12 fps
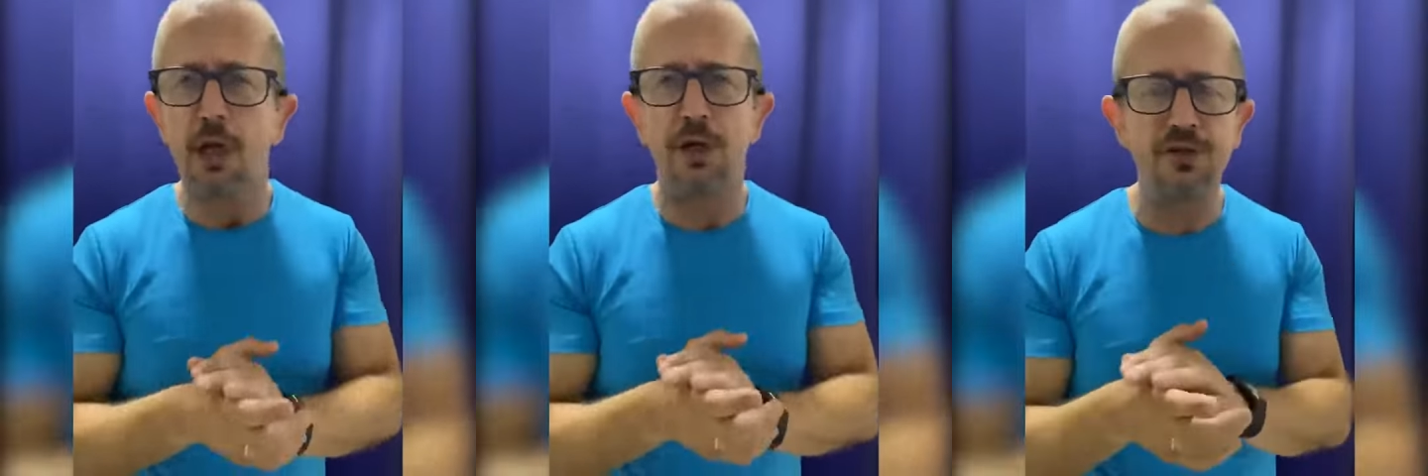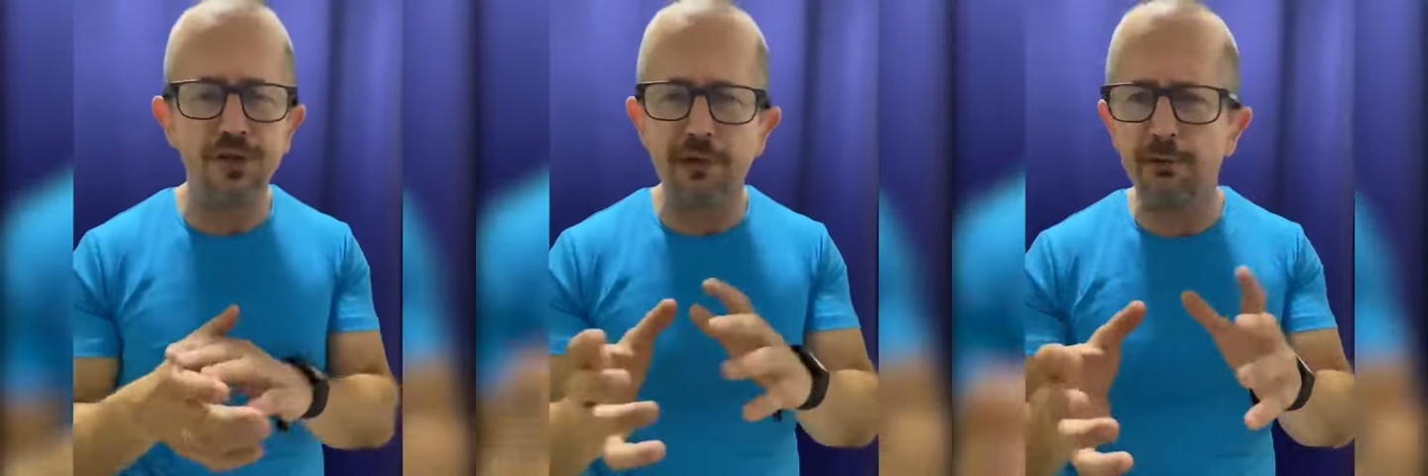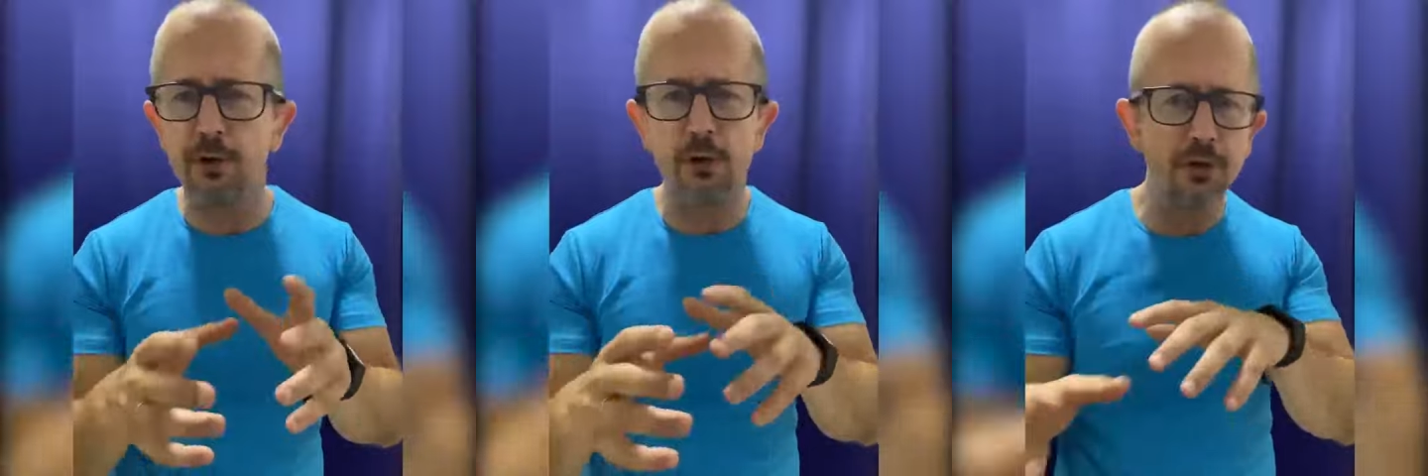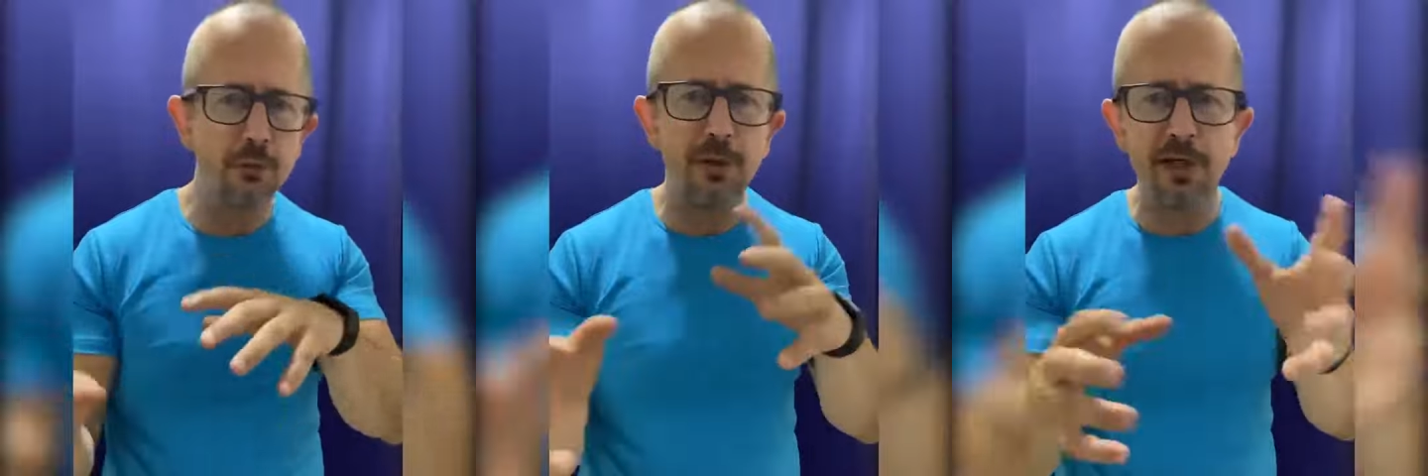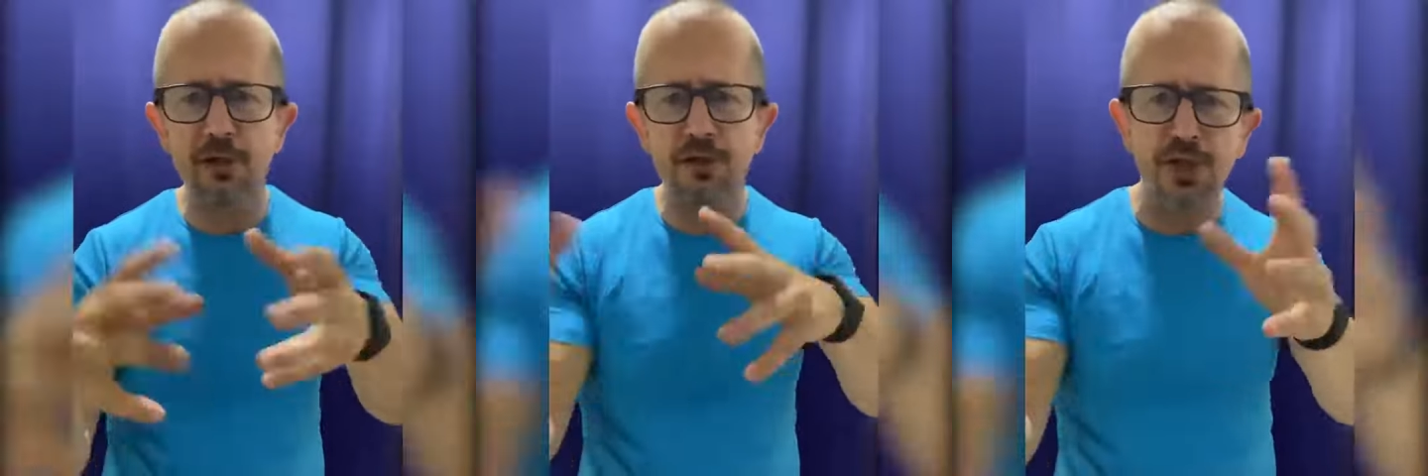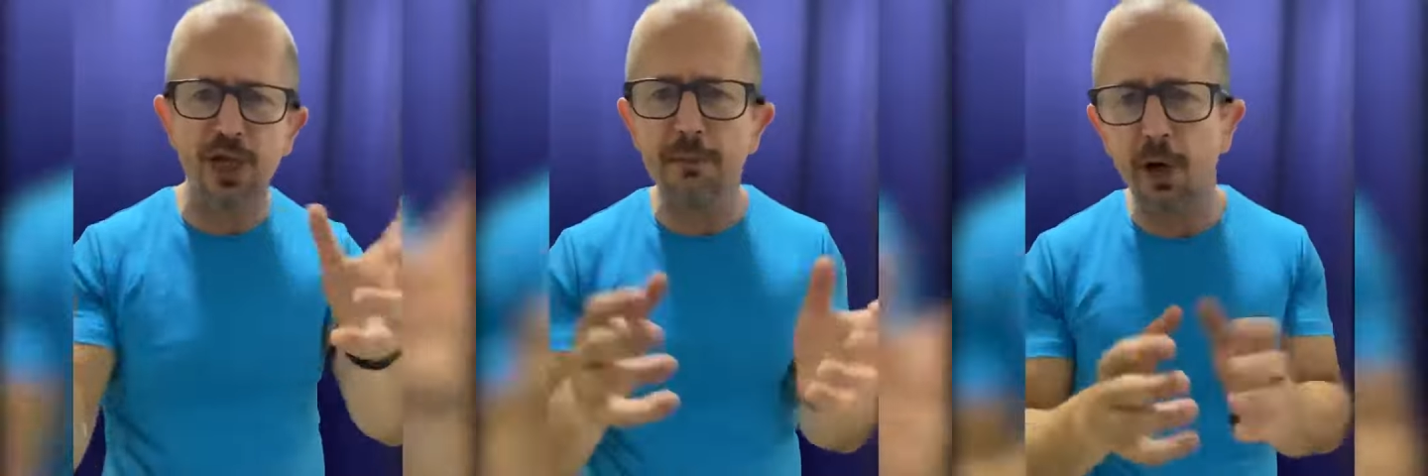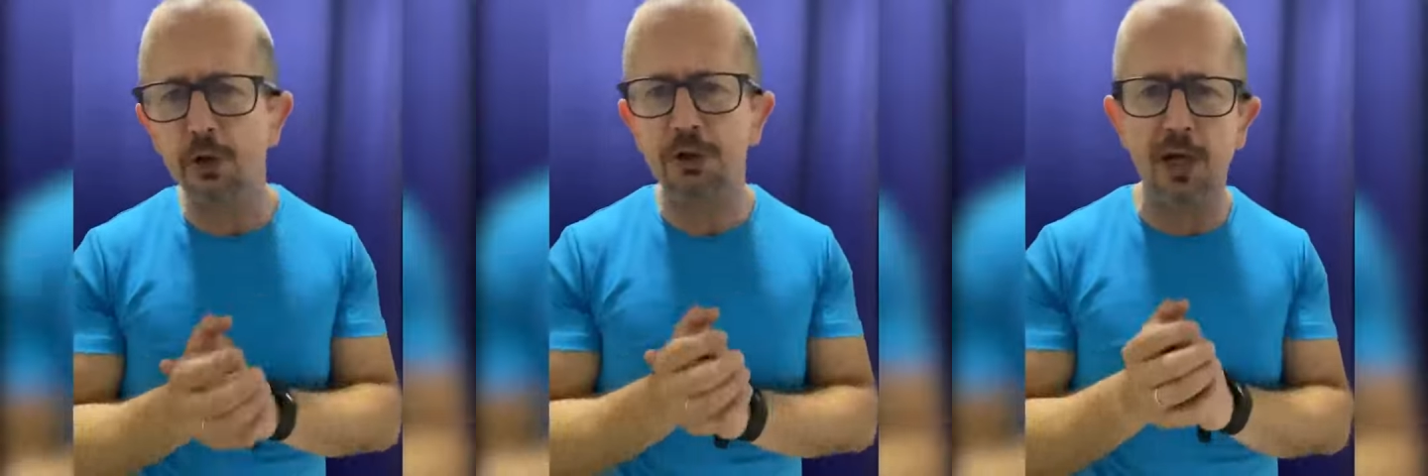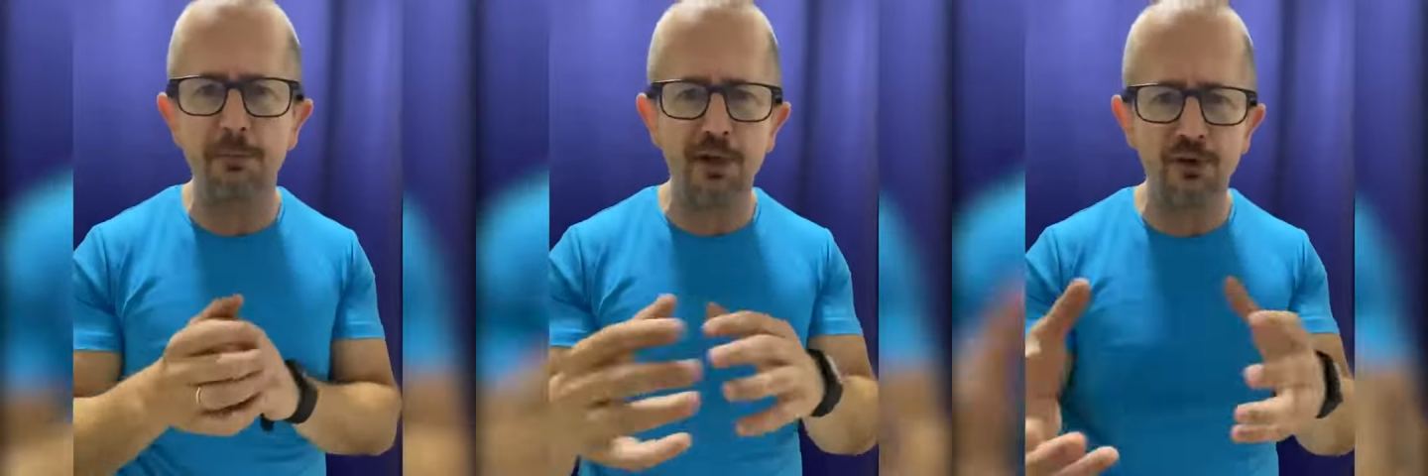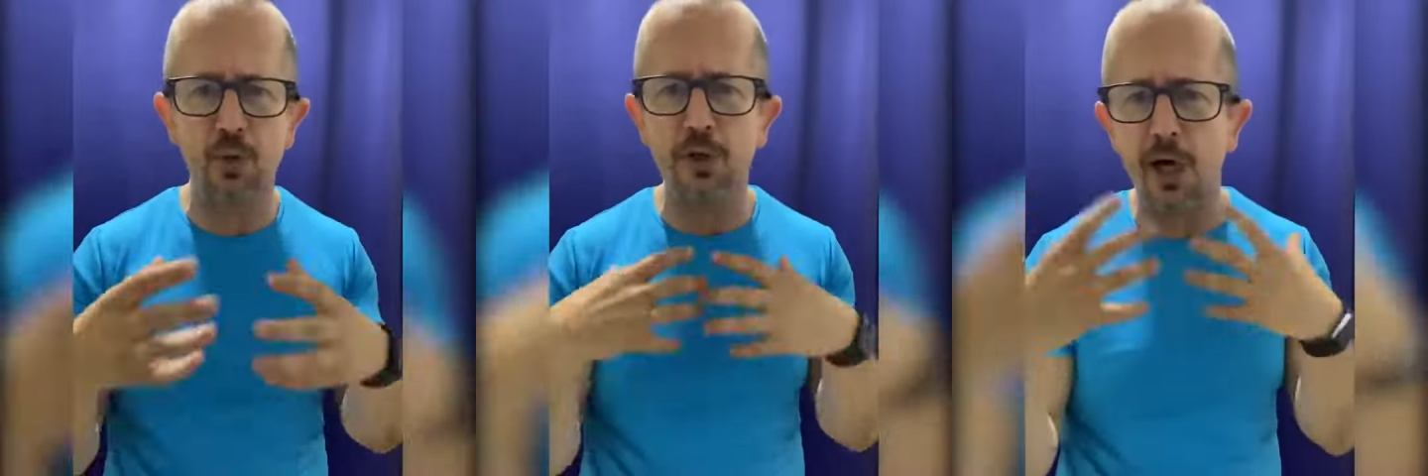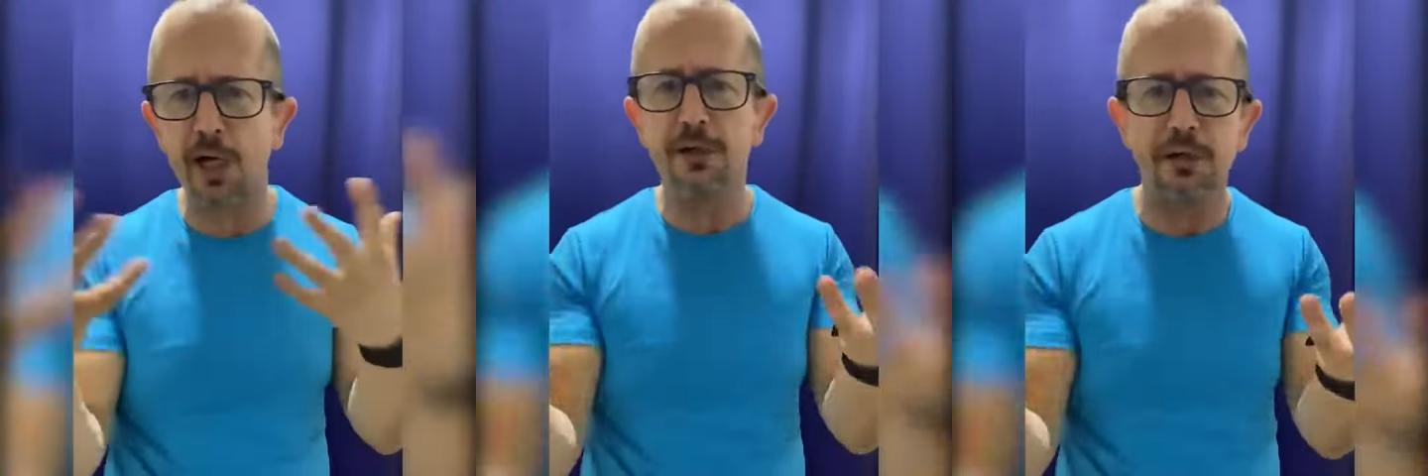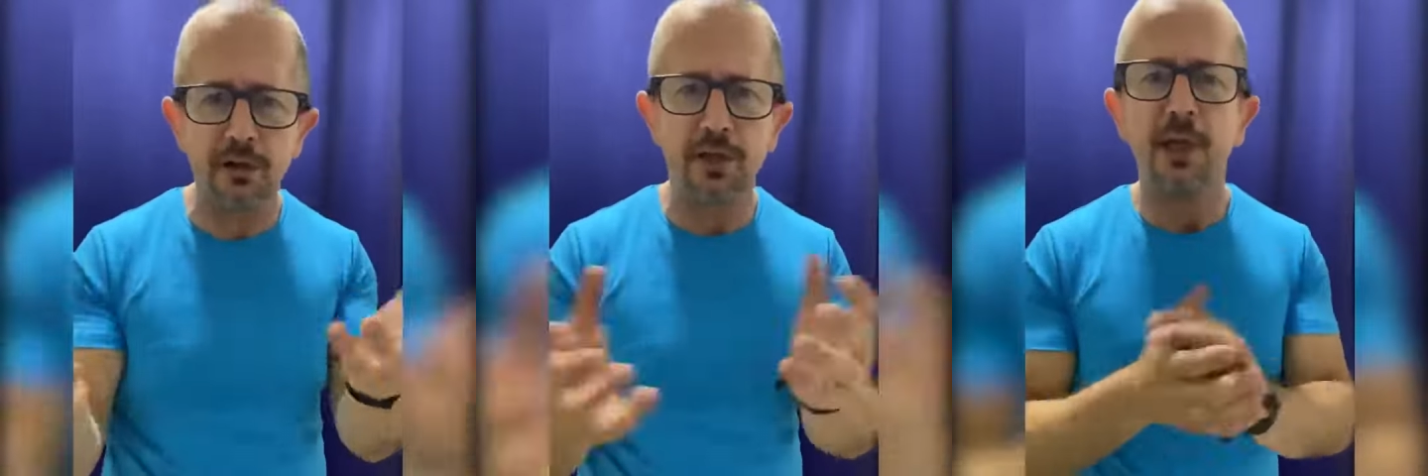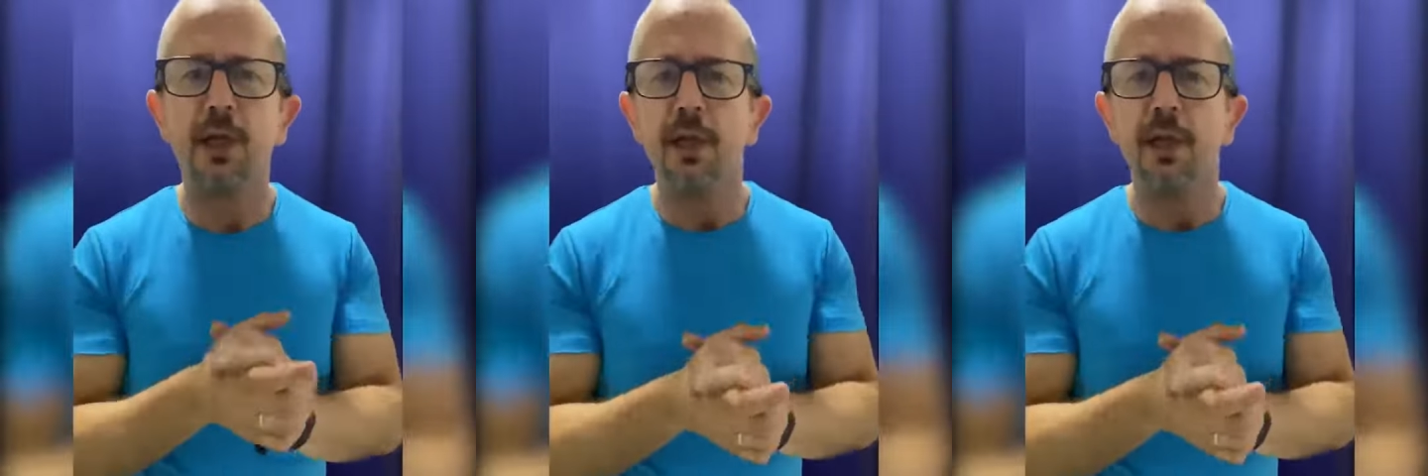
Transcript: it's never going to be the same outcome as when I did it.